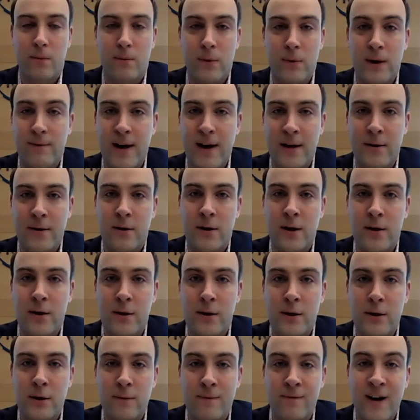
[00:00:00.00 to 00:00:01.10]
We've entered a
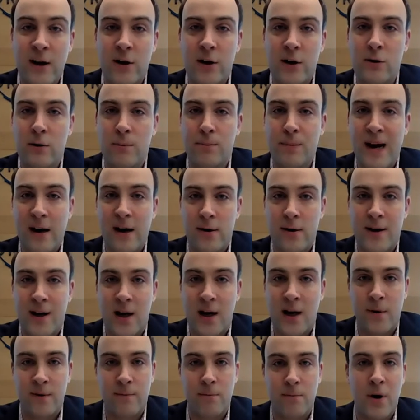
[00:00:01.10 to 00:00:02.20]
very new
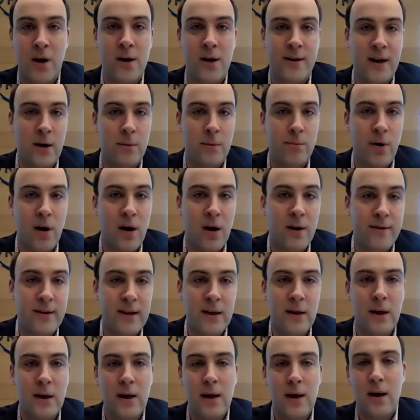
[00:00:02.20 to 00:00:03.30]
paradigm of monetary
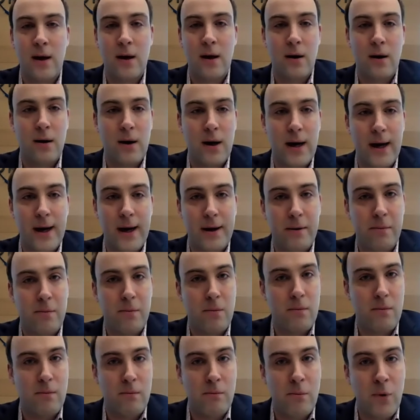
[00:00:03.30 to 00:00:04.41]
policy.
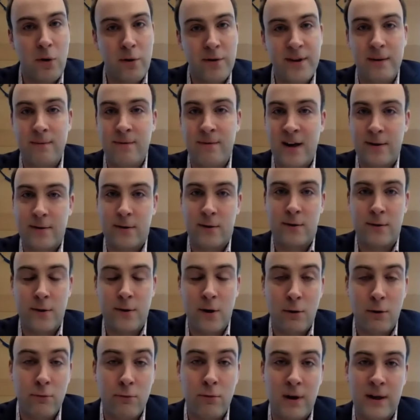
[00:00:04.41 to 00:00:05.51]
Most investors
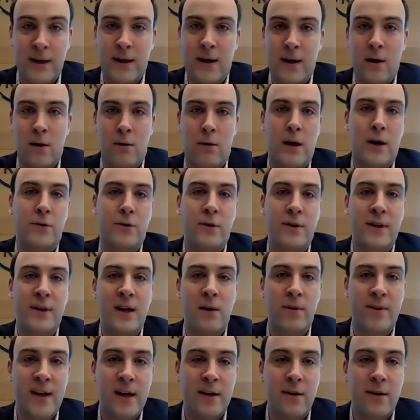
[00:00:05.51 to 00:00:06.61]
don't really know how to deal
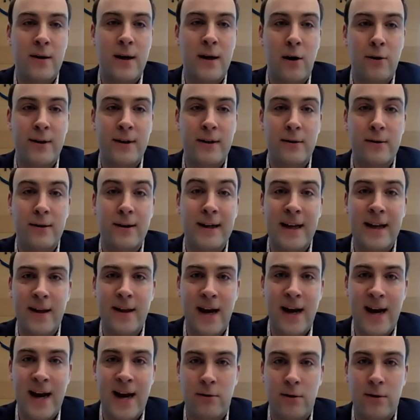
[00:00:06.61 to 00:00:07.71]
with it and how to get
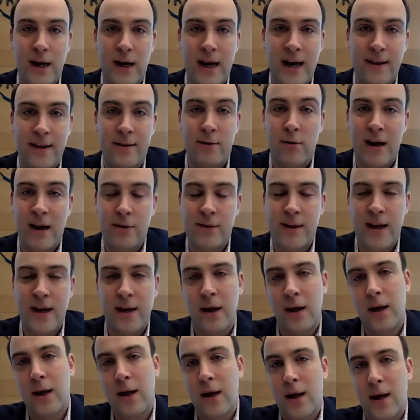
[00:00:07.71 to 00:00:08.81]
their heads around that.
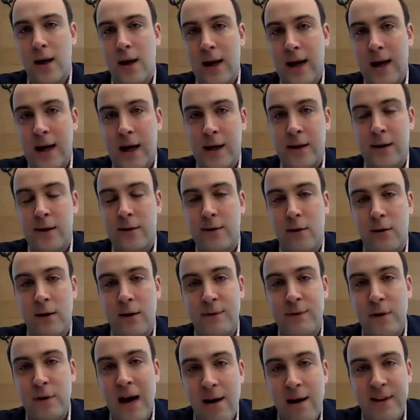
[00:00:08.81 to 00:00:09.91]
And so
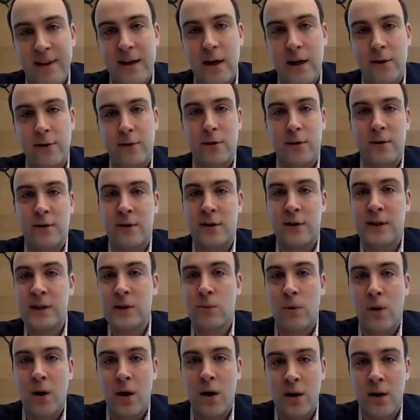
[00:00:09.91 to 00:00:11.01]
if you have that uncertainty, you
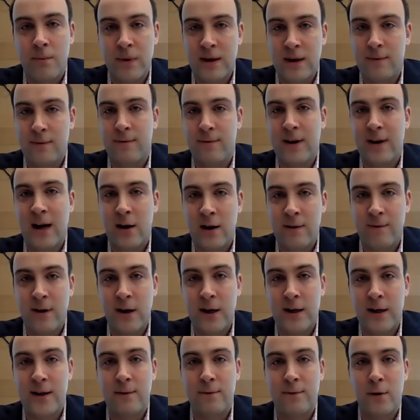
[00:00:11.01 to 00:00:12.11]
want to be very,
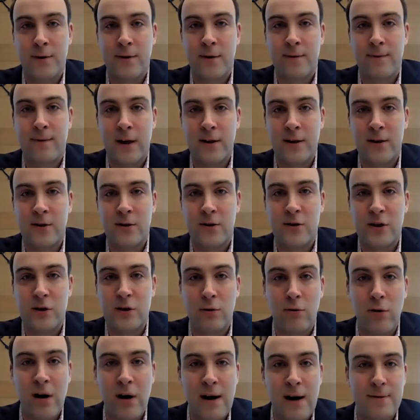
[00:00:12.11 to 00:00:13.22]
very diversified
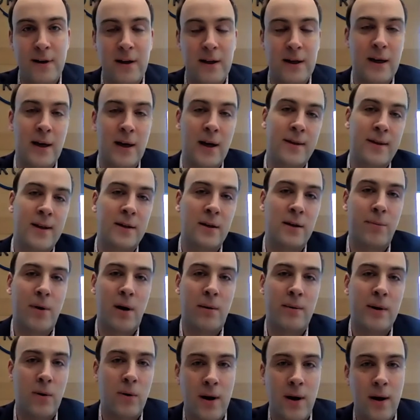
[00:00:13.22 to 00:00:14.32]
geographically, and then you
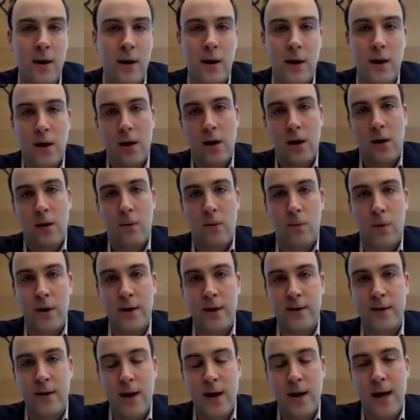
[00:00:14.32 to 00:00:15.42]
probably want
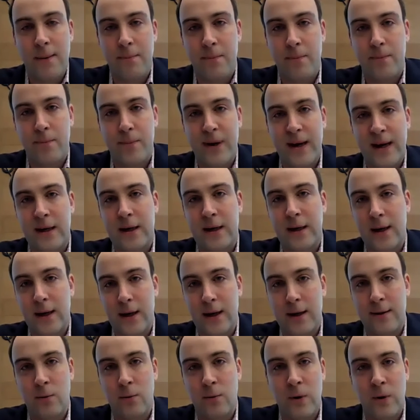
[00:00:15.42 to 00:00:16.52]
to pick
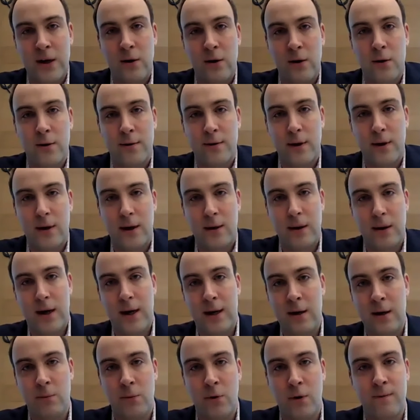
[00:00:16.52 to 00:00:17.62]
the winners
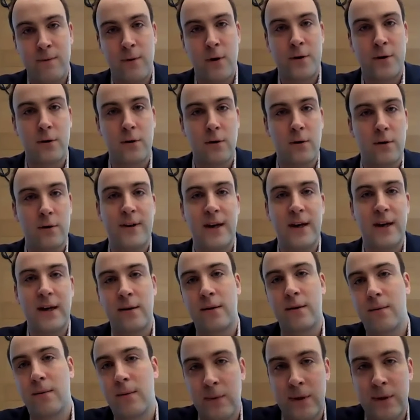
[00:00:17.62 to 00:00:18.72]
in a more vertical
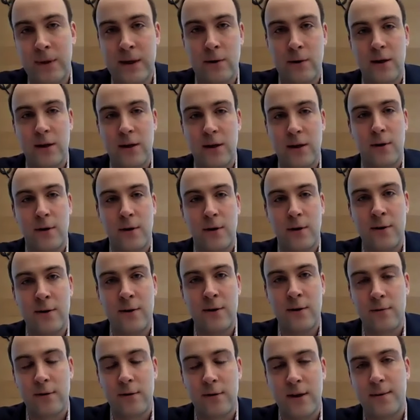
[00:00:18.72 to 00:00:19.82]
sense in your
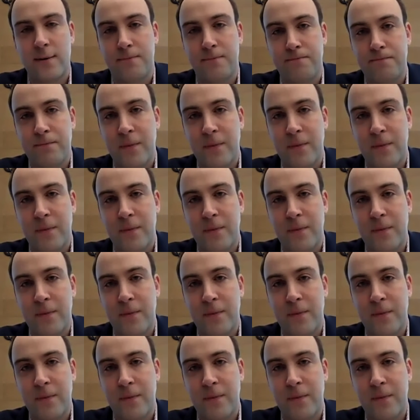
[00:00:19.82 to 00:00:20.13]
industry.